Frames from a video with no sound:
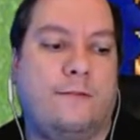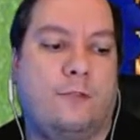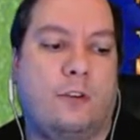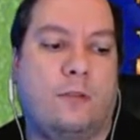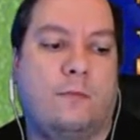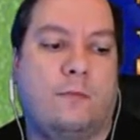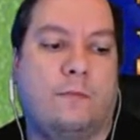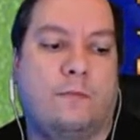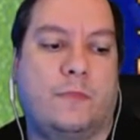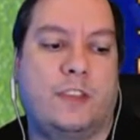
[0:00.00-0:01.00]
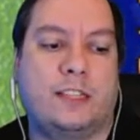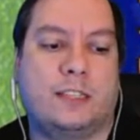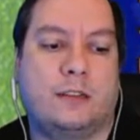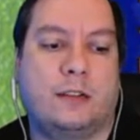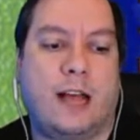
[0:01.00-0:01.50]
from these
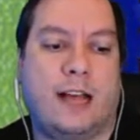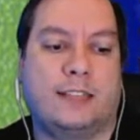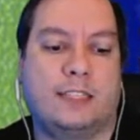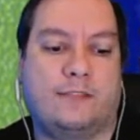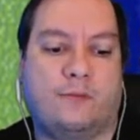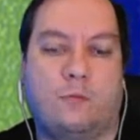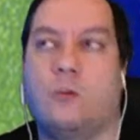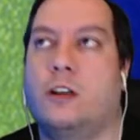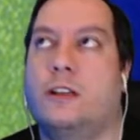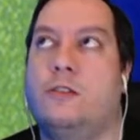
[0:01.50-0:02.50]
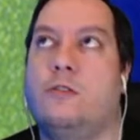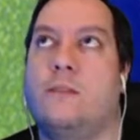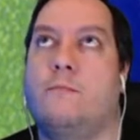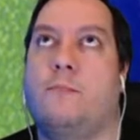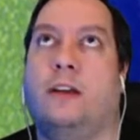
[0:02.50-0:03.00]
classes, one, you
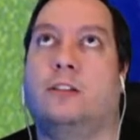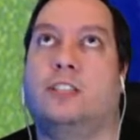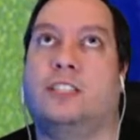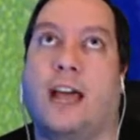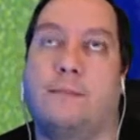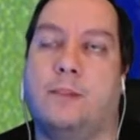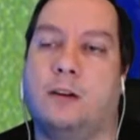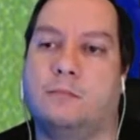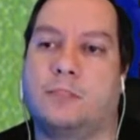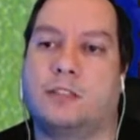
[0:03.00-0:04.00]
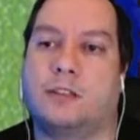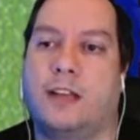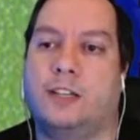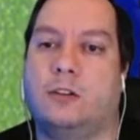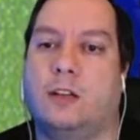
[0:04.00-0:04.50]
get better stat bumps
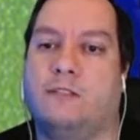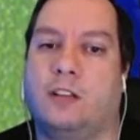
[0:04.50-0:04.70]
as you level